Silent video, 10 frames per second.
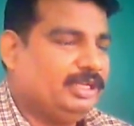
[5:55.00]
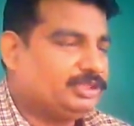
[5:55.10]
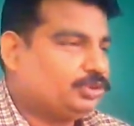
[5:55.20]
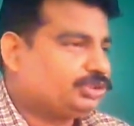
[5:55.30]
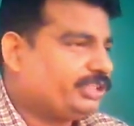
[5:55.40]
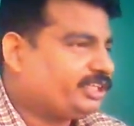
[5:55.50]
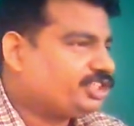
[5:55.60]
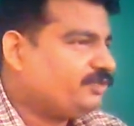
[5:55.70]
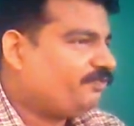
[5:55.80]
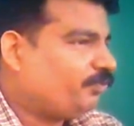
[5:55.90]
So
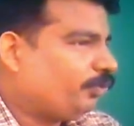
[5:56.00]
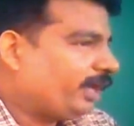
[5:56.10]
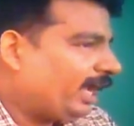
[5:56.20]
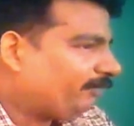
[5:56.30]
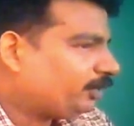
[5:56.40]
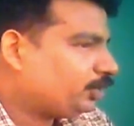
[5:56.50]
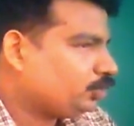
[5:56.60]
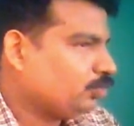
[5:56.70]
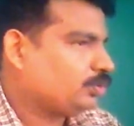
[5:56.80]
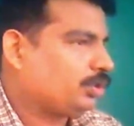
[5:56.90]
section 4 have
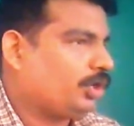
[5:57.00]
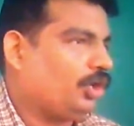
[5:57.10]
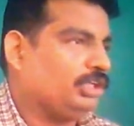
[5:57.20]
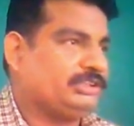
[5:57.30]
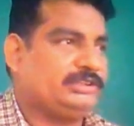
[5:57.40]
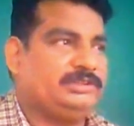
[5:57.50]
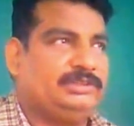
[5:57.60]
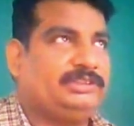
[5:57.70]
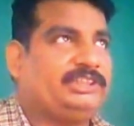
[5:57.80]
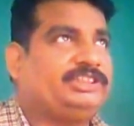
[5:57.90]
two clauses.
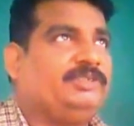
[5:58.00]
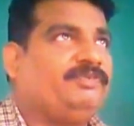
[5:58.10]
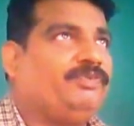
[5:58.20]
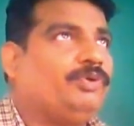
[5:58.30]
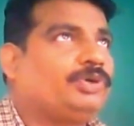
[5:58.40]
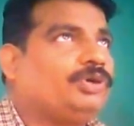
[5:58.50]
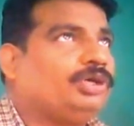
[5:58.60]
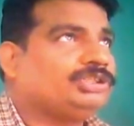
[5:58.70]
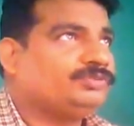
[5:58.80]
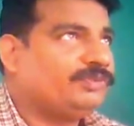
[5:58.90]
Section 4
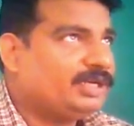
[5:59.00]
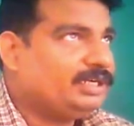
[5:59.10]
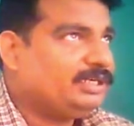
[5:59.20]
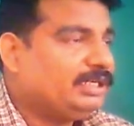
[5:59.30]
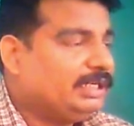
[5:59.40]
clause 1,